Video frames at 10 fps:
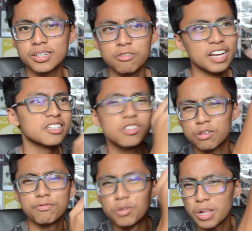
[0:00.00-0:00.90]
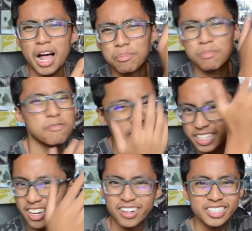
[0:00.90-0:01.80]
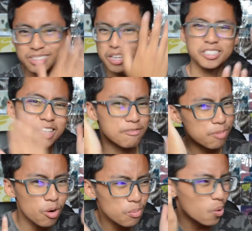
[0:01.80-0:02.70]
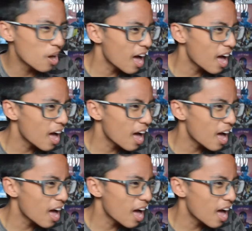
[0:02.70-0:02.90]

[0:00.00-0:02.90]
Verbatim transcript: Reacted to the full album of Kid Cudi's self-promo.